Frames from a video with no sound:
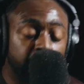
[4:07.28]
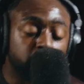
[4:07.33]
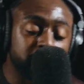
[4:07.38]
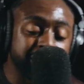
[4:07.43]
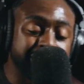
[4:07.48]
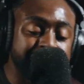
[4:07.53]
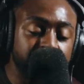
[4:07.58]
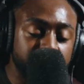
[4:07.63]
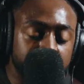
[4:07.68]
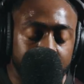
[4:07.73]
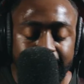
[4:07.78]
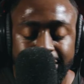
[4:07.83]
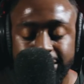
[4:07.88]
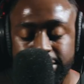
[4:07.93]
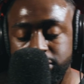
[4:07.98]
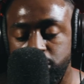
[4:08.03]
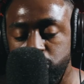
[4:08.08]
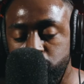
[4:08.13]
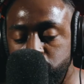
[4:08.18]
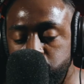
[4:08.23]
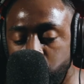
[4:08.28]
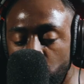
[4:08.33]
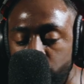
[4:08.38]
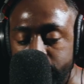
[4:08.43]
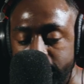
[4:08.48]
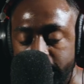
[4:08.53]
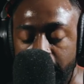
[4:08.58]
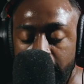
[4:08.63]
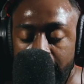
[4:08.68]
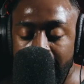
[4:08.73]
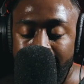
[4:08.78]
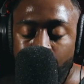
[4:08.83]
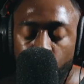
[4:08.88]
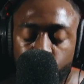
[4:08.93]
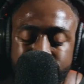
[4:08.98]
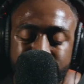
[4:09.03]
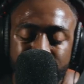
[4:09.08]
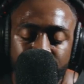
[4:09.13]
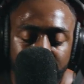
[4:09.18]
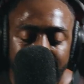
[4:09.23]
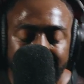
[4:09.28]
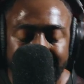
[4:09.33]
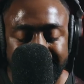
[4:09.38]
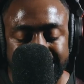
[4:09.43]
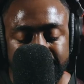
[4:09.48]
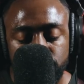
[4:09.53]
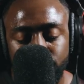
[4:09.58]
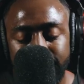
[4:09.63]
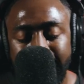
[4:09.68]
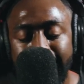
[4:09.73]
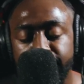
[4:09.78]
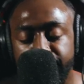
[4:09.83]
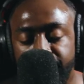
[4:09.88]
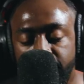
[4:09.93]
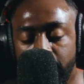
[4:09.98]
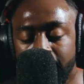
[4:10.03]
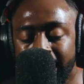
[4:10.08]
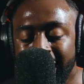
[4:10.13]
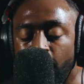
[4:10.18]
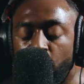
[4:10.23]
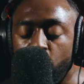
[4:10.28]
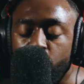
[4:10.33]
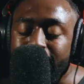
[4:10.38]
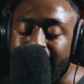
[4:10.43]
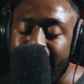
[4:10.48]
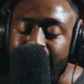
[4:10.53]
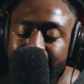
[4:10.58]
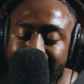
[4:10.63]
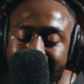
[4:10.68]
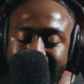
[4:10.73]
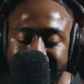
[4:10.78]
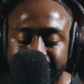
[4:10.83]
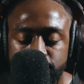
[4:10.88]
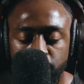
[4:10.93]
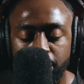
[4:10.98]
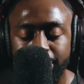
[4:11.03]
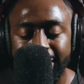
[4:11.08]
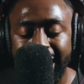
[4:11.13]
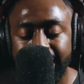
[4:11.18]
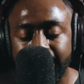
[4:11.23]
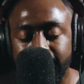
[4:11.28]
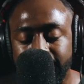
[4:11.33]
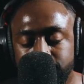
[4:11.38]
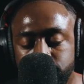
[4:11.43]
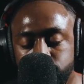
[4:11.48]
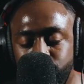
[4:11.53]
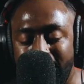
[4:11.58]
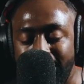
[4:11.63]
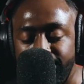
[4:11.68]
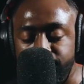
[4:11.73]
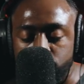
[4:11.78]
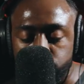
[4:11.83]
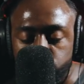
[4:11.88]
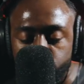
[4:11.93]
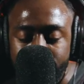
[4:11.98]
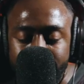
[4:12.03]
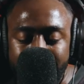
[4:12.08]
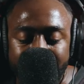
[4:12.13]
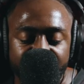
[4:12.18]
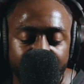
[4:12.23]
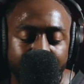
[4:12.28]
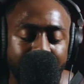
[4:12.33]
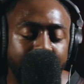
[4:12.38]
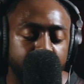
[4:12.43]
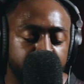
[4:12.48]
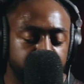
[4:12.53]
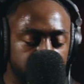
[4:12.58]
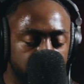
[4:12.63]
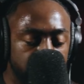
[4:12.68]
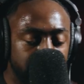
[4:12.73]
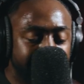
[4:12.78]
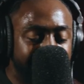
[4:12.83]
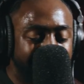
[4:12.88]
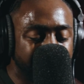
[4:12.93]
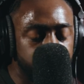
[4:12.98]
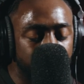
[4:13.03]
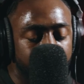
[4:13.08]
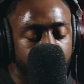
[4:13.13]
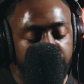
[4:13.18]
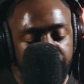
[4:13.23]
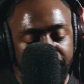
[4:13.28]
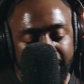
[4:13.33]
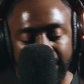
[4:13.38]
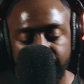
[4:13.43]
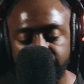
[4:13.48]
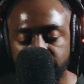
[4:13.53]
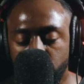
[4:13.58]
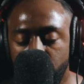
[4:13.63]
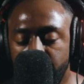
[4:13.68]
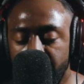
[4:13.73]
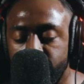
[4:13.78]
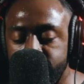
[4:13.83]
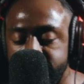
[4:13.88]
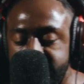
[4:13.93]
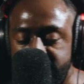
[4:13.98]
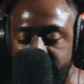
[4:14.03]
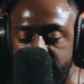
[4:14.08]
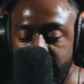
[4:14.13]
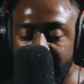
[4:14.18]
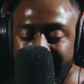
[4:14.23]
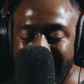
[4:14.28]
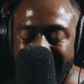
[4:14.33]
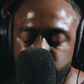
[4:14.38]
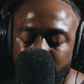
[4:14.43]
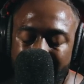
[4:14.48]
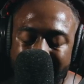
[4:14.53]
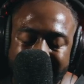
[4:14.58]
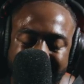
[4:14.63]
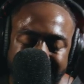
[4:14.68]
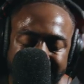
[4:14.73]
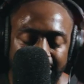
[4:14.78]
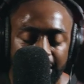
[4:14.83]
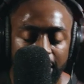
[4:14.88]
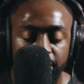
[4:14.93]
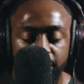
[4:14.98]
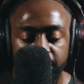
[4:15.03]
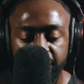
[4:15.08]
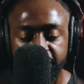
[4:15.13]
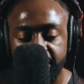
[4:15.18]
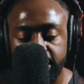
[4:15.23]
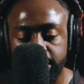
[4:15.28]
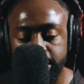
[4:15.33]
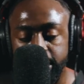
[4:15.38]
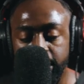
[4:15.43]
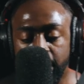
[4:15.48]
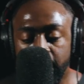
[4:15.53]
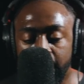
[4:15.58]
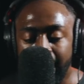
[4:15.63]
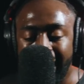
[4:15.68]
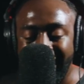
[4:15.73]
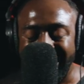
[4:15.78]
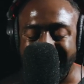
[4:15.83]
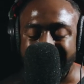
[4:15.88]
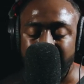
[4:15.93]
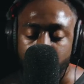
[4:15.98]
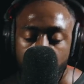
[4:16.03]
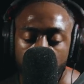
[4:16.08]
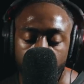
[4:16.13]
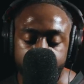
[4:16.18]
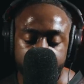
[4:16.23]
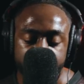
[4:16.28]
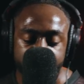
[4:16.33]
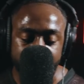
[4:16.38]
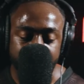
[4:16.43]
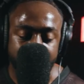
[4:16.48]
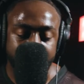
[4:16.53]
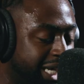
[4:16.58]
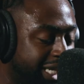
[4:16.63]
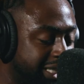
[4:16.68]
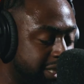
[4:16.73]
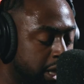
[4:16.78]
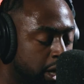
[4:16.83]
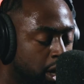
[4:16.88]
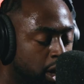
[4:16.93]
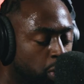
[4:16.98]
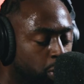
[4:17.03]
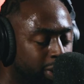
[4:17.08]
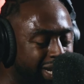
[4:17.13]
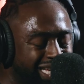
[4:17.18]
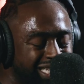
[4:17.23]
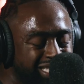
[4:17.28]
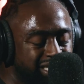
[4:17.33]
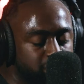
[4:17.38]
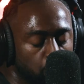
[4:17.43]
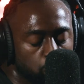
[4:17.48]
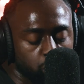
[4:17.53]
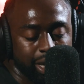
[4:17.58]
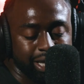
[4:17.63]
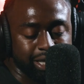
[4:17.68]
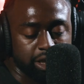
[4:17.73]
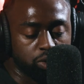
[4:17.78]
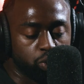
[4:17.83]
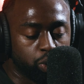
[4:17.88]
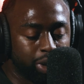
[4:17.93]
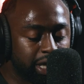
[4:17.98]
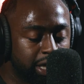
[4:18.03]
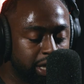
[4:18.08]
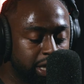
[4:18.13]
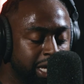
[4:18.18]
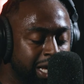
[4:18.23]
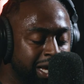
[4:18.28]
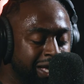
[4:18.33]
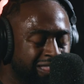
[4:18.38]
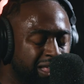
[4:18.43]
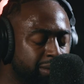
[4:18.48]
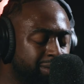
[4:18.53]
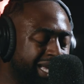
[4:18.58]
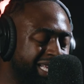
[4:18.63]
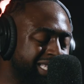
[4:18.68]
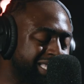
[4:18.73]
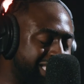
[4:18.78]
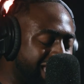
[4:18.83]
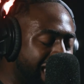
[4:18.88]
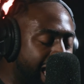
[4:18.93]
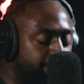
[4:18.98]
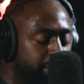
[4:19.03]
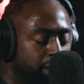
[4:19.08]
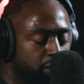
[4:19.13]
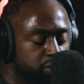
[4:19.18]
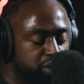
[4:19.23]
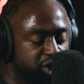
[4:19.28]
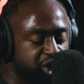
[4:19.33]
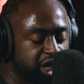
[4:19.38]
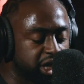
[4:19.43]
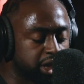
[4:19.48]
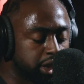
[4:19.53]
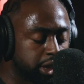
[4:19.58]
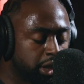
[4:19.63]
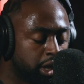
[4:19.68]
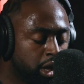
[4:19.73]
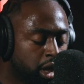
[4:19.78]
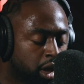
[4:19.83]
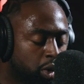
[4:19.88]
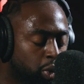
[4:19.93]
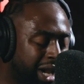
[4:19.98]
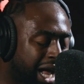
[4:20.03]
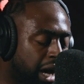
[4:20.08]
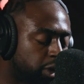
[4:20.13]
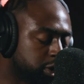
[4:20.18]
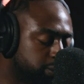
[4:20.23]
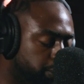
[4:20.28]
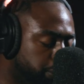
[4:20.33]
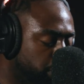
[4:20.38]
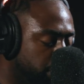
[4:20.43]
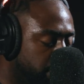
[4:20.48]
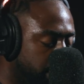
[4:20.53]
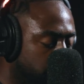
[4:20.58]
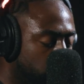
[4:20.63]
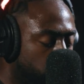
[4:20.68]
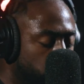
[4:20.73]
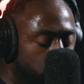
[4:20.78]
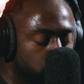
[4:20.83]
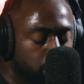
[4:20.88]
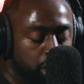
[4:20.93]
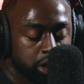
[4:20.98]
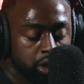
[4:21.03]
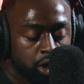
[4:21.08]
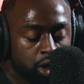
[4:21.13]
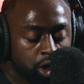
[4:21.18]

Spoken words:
heard some niggas still talking, heard some niggas still yapping. I heard that niggas still mad at his rap career never happened. They try to paint me a monster, they try to say I'm a villain. I guess that comes to success when niggas don't like you winning. Them niggas cap, they was chilling while I was putting in work.